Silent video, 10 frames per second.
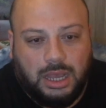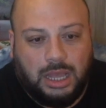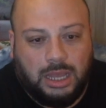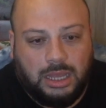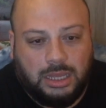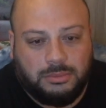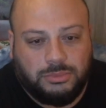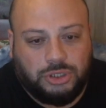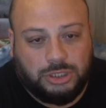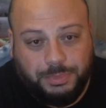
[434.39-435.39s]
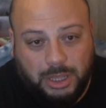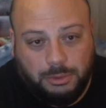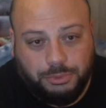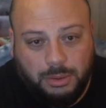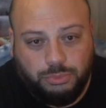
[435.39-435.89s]
Your spell
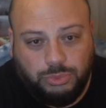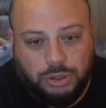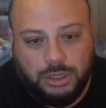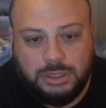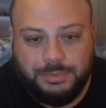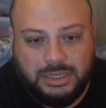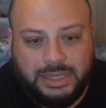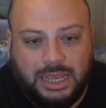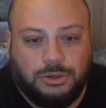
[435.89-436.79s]
prep, we talked about that.